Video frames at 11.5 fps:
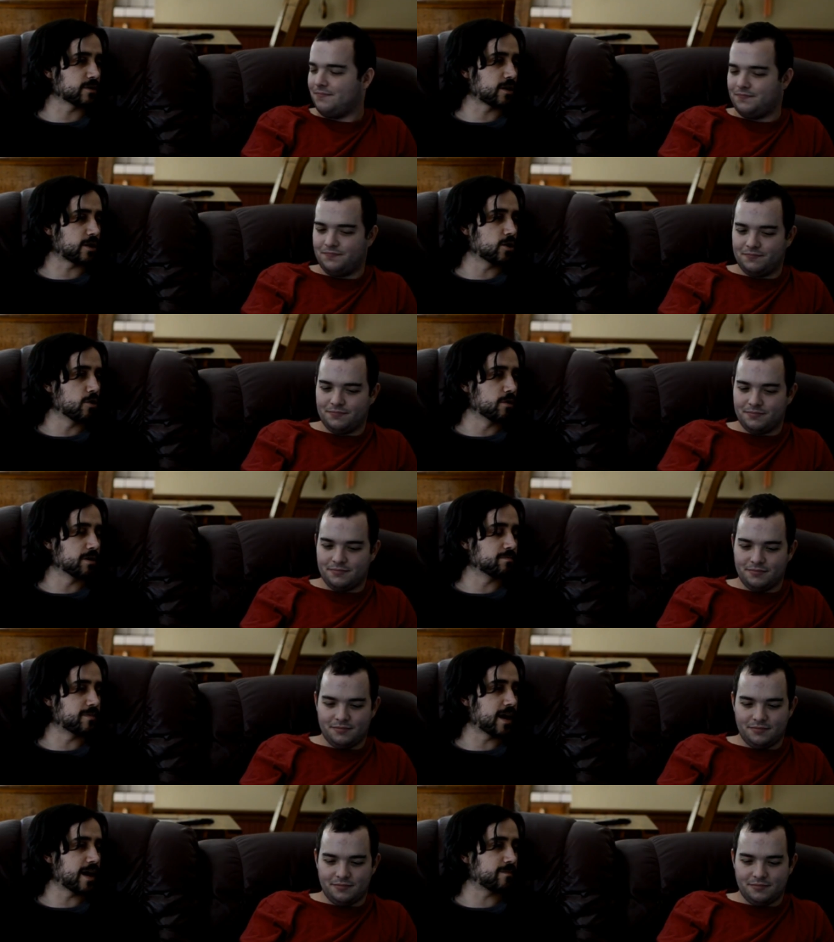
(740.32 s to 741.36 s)
Speaker 1: like. You know
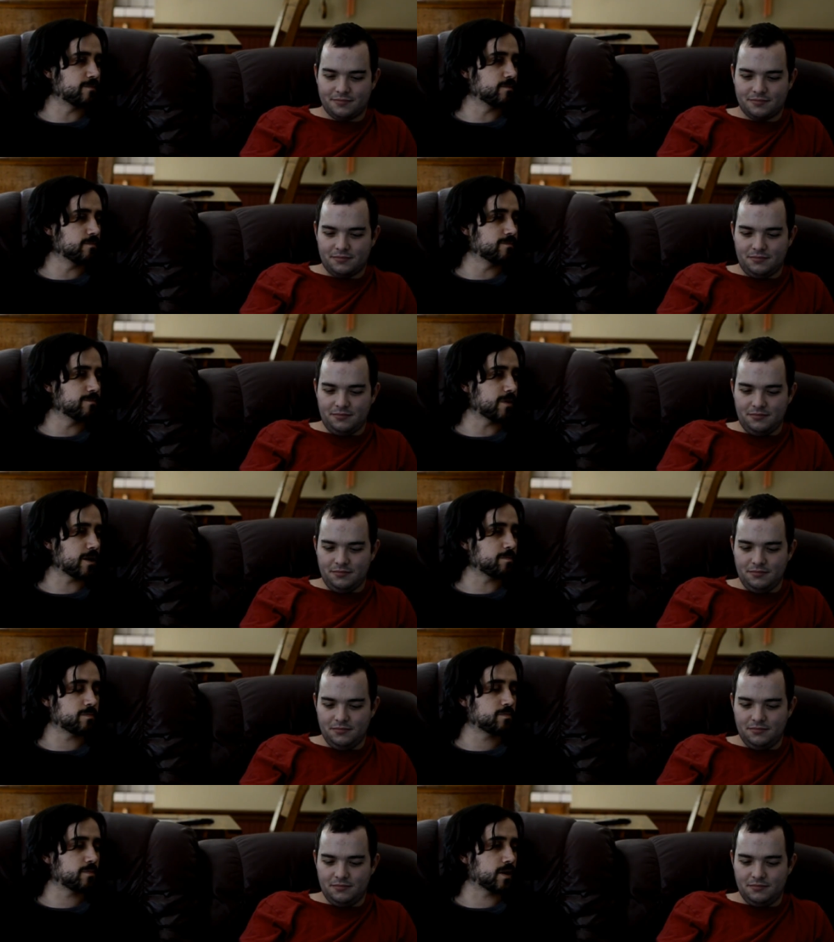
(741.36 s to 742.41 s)
what? That I'm
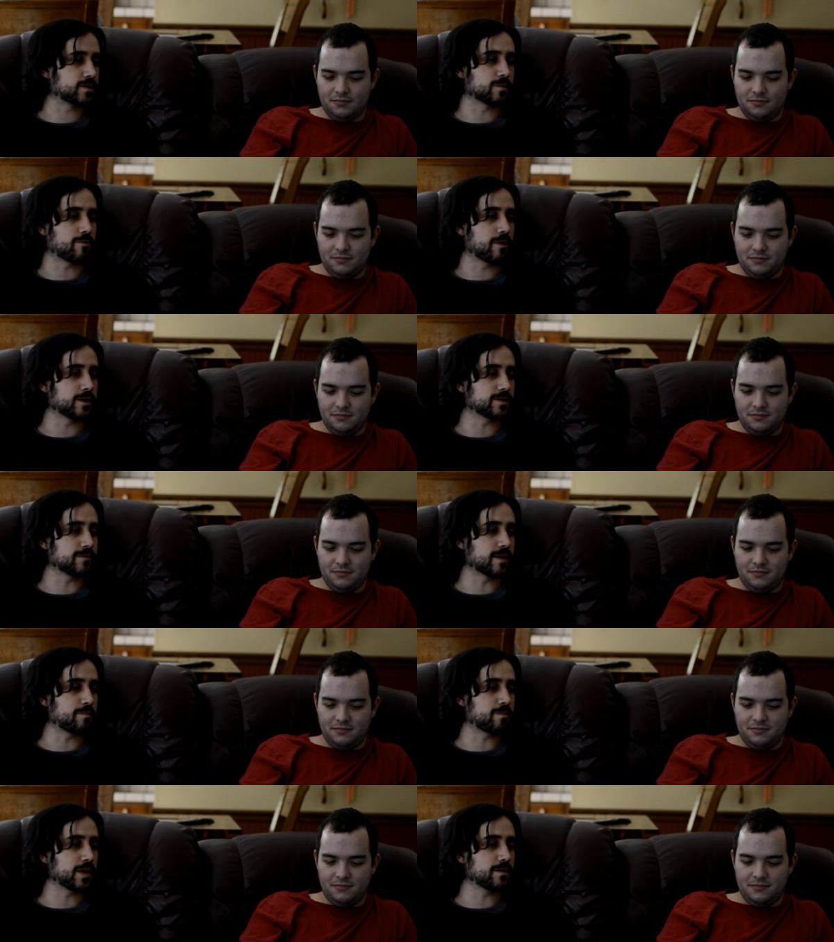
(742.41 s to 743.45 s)
not surprised, given
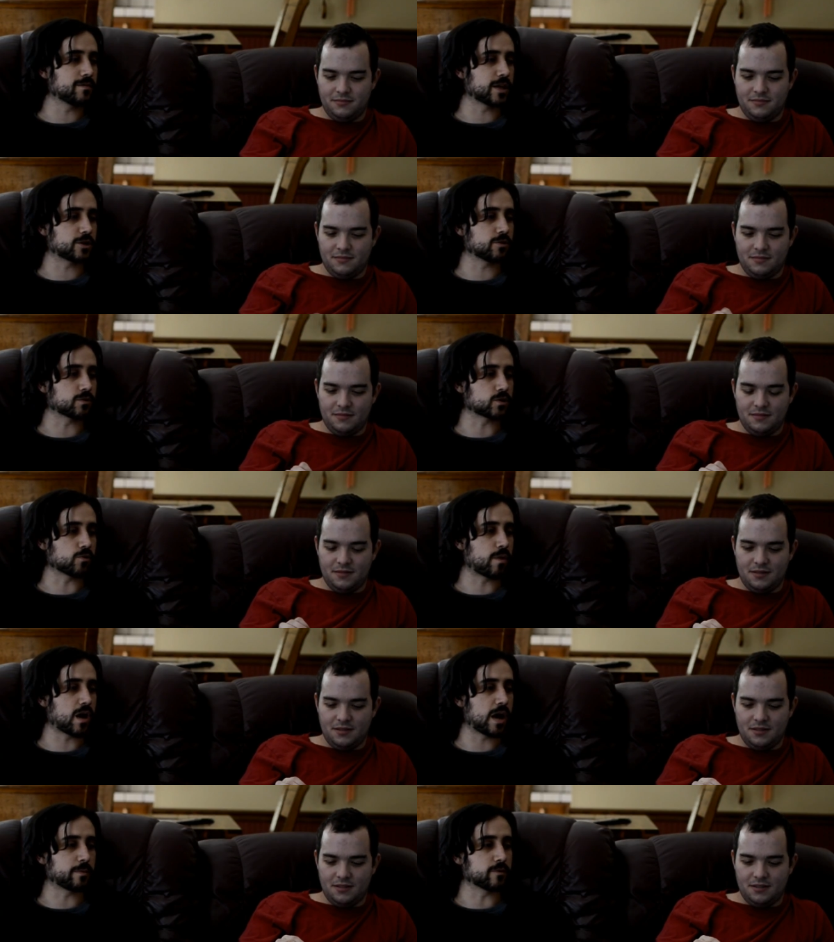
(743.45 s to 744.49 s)
that that show is so
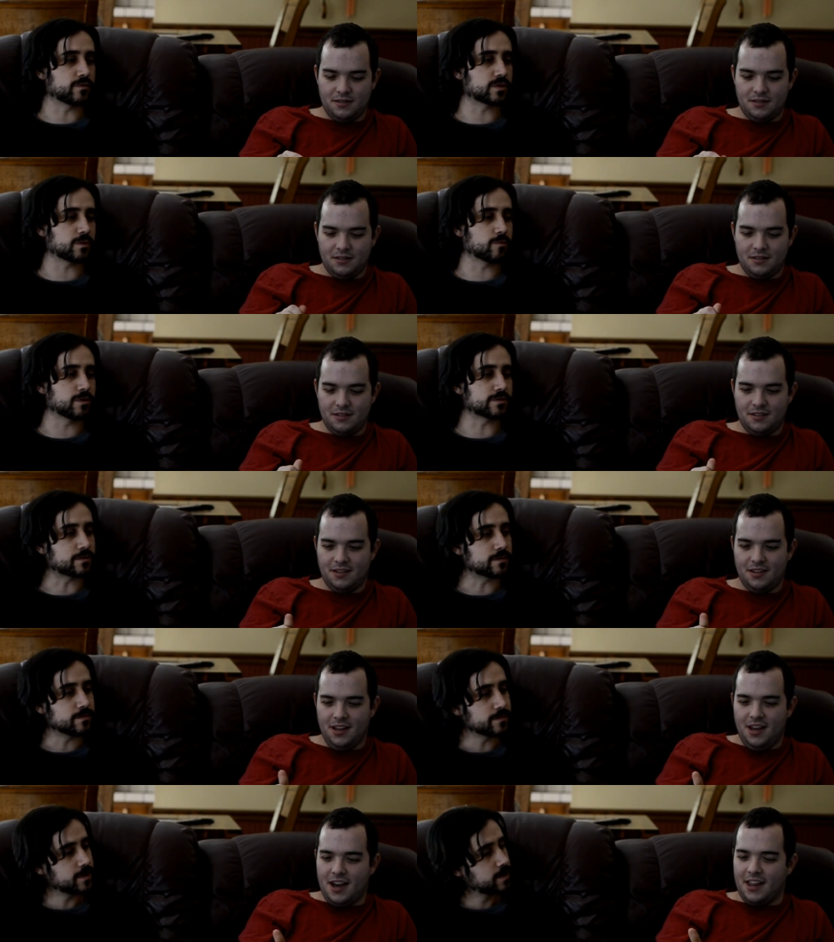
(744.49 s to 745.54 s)
popular for some reason.
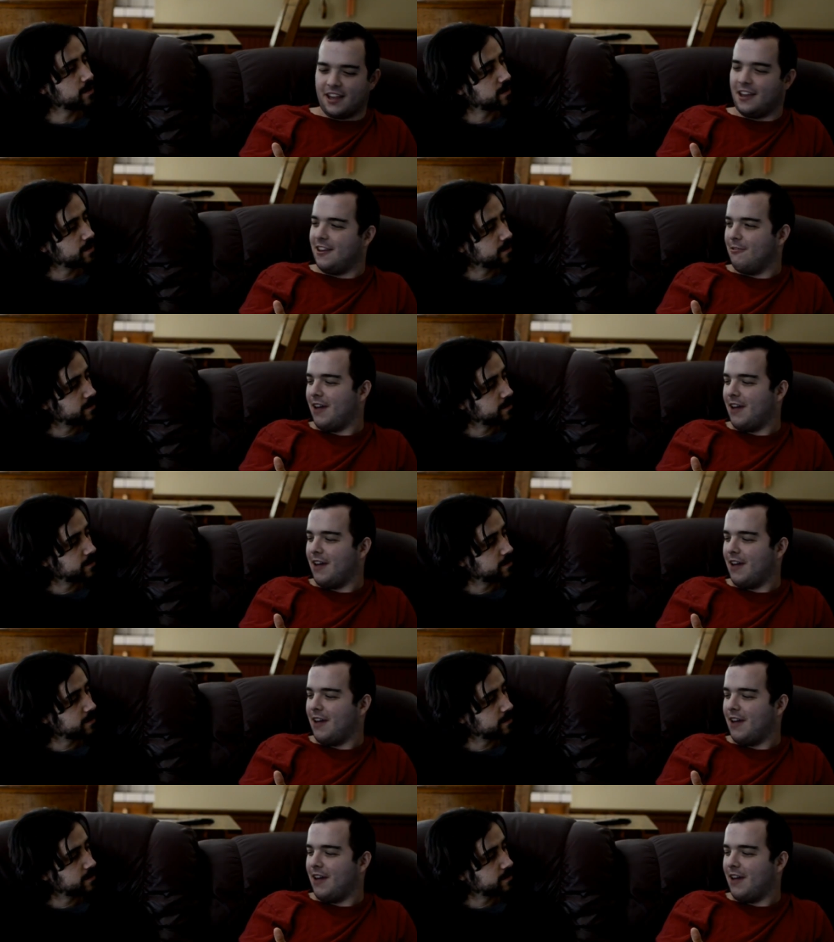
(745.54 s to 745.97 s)
I like how you